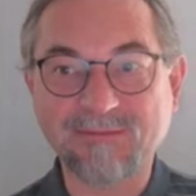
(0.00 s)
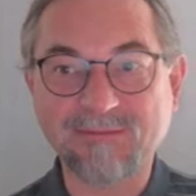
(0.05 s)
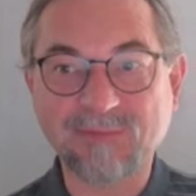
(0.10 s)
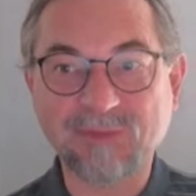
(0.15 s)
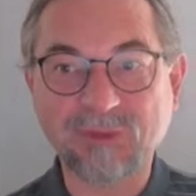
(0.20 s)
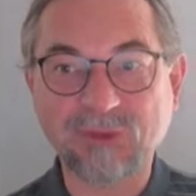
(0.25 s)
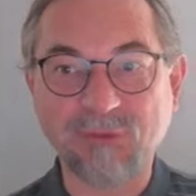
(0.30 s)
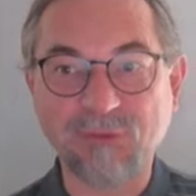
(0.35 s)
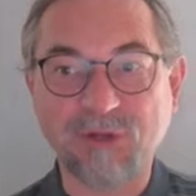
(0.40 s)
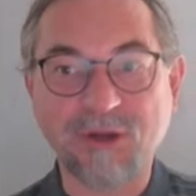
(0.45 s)

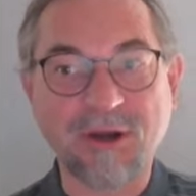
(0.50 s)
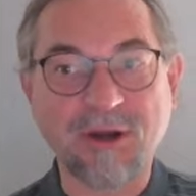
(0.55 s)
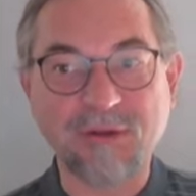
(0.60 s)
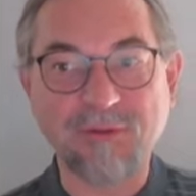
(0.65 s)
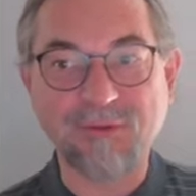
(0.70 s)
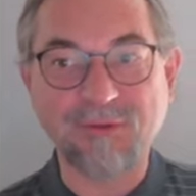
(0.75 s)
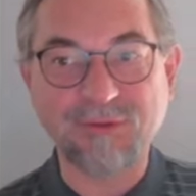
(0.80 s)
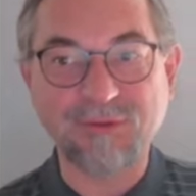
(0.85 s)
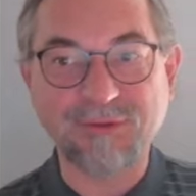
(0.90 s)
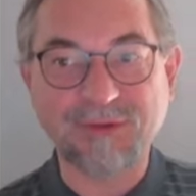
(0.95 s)
So you
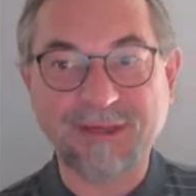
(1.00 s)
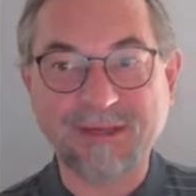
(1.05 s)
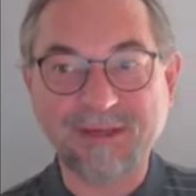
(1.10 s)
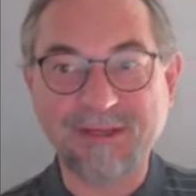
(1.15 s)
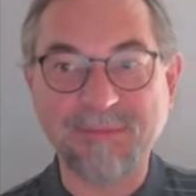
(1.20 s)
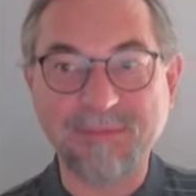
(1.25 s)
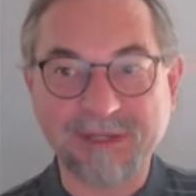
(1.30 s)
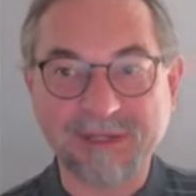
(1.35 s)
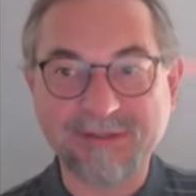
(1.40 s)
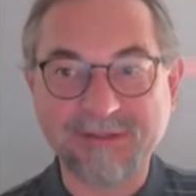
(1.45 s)
can't do
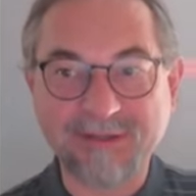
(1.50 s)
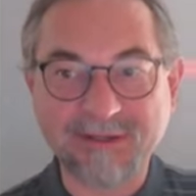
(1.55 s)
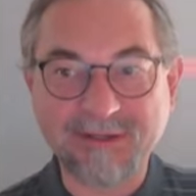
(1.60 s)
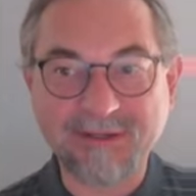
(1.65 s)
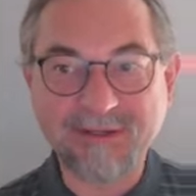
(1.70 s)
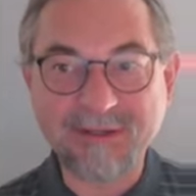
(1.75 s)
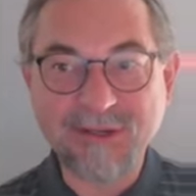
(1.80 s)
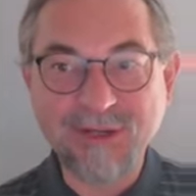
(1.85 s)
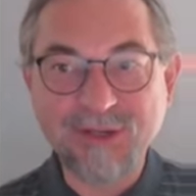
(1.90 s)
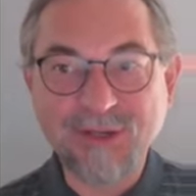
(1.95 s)
any better.
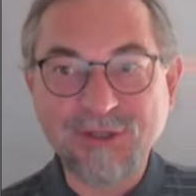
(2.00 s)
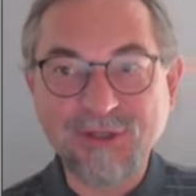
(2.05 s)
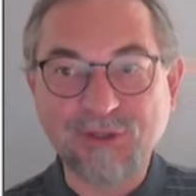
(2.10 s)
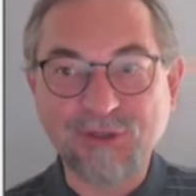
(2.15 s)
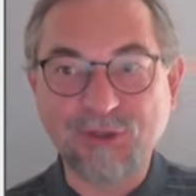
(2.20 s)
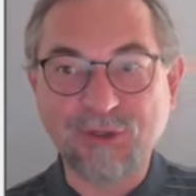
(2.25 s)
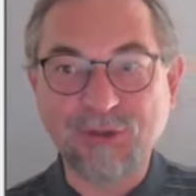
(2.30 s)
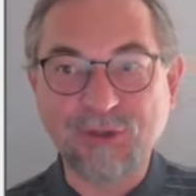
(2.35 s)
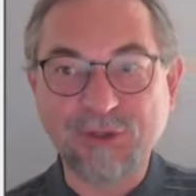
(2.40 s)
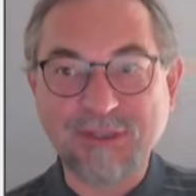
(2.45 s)

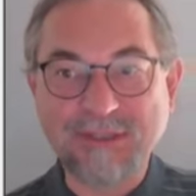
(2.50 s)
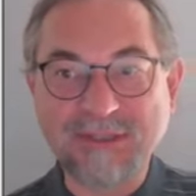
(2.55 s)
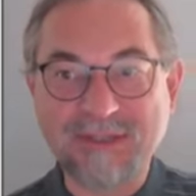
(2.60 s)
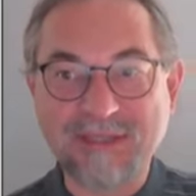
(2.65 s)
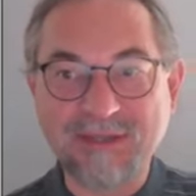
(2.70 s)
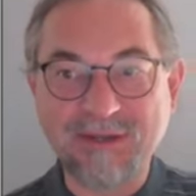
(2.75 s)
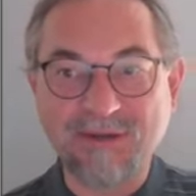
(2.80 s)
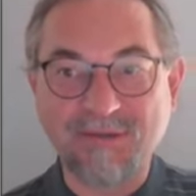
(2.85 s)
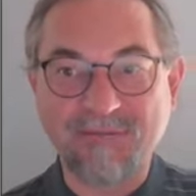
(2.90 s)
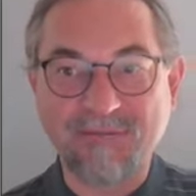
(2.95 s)
So you can
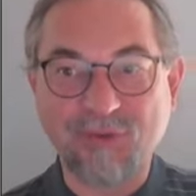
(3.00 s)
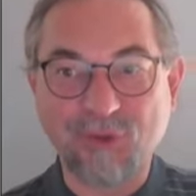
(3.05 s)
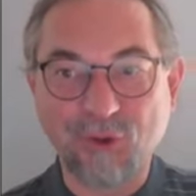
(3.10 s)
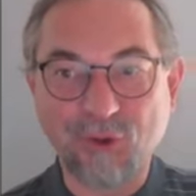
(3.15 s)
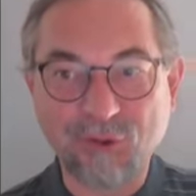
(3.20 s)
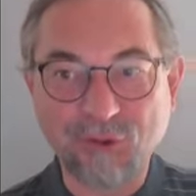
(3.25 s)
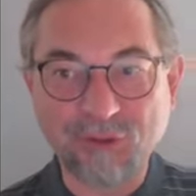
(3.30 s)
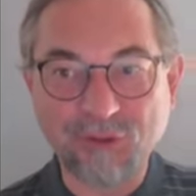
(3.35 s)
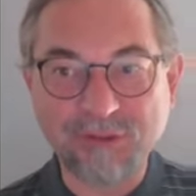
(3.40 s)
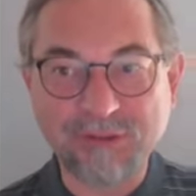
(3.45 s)
see a
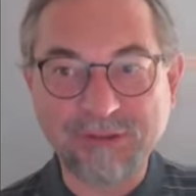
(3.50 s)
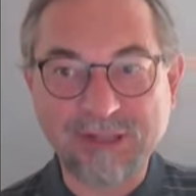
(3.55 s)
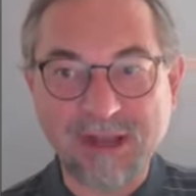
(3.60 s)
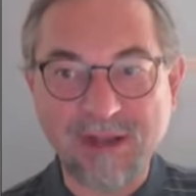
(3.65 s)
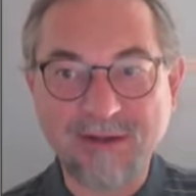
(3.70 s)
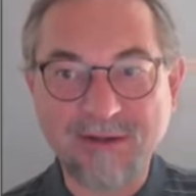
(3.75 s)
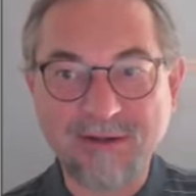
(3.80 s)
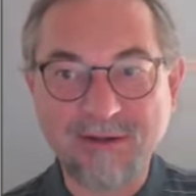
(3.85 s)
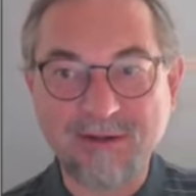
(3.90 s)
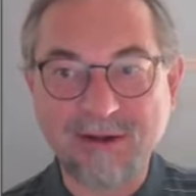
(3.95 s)
Voronoi
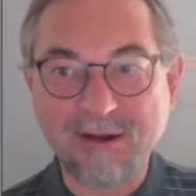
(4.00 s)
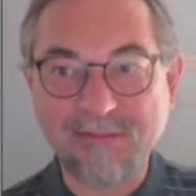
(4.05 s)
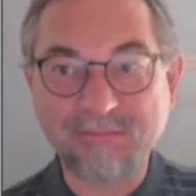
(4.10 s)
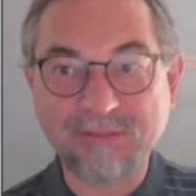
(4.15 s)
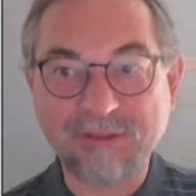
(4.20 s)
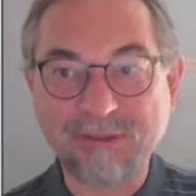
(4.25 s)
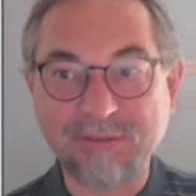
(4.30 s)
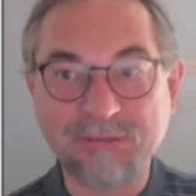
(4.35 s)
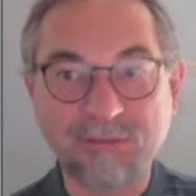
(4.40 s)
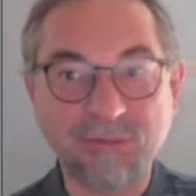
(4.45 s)
diagram
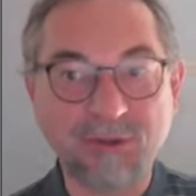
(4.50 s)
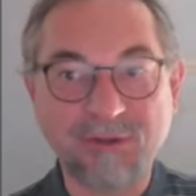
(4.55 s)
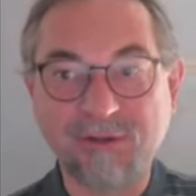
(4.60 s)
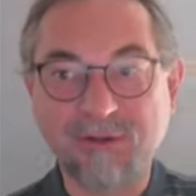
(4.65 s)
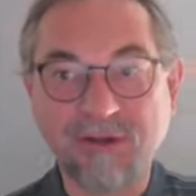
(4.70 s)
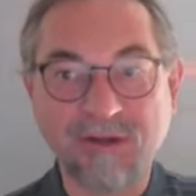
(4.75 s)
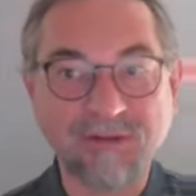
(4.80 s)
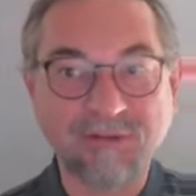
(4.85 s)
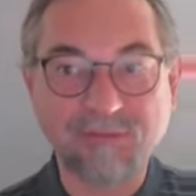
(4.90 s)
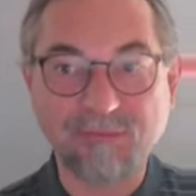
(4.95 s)
similar
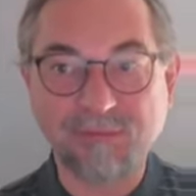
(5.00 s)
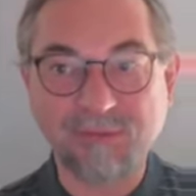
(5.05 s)
like